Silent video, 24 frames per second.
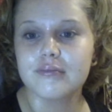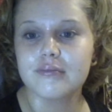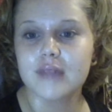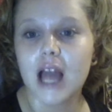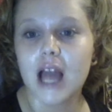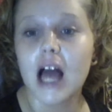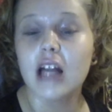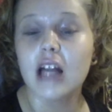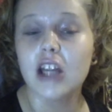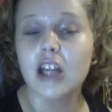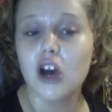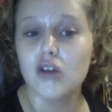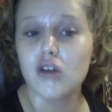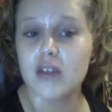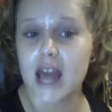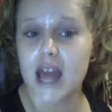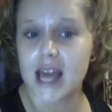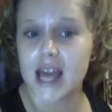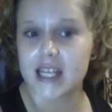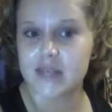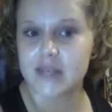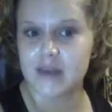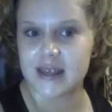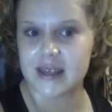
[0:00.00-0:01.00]
Hello,
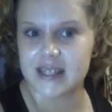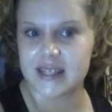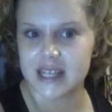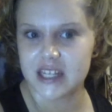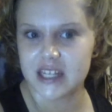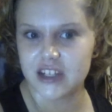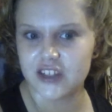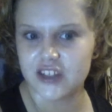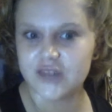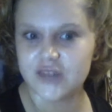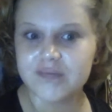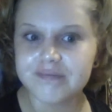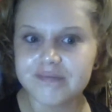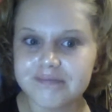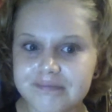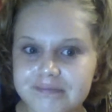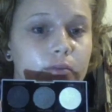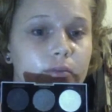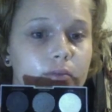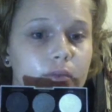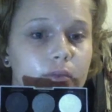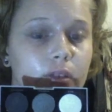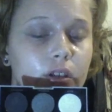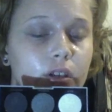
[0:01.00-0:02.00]
text message.
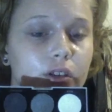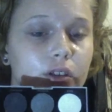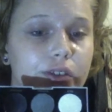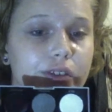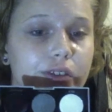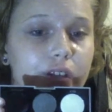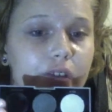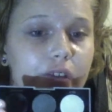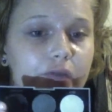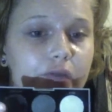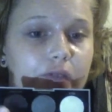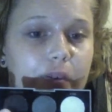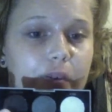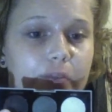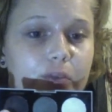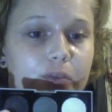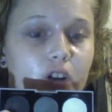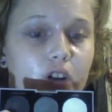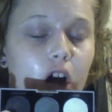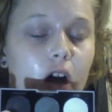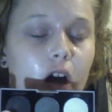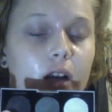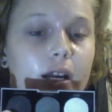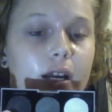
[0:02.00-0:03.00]
So from
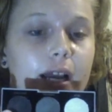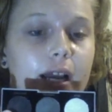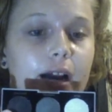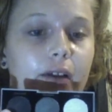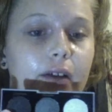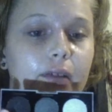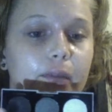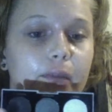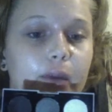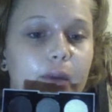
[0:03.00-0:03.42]
Knockout,